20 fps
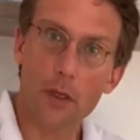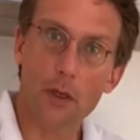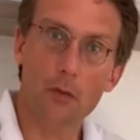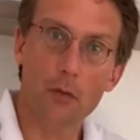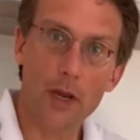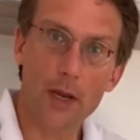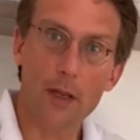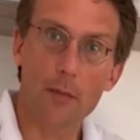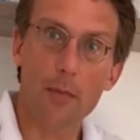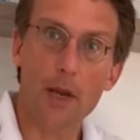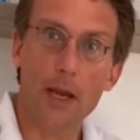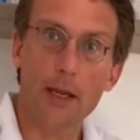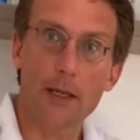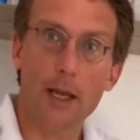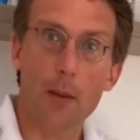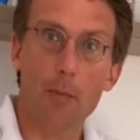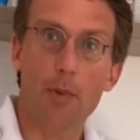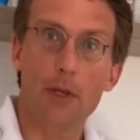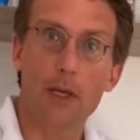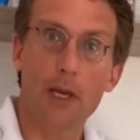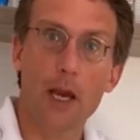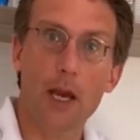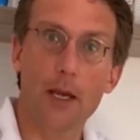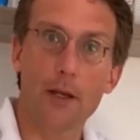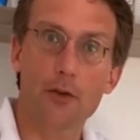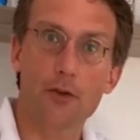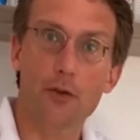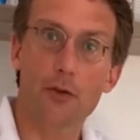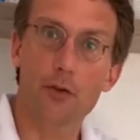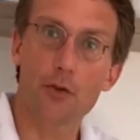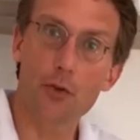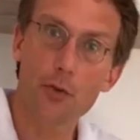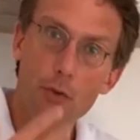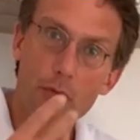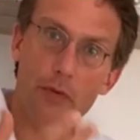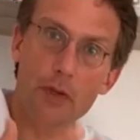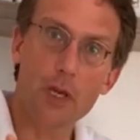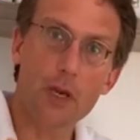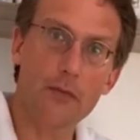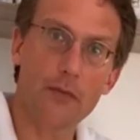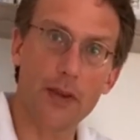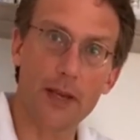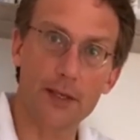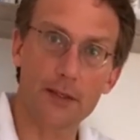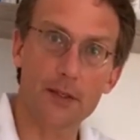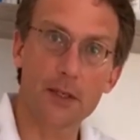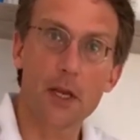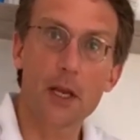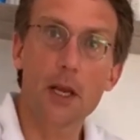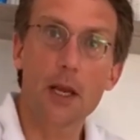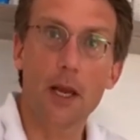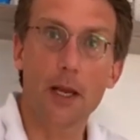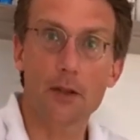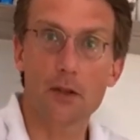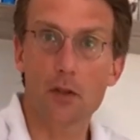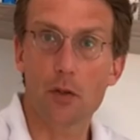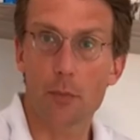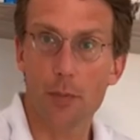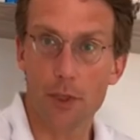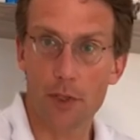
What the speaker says: ready-made application to VFS and submit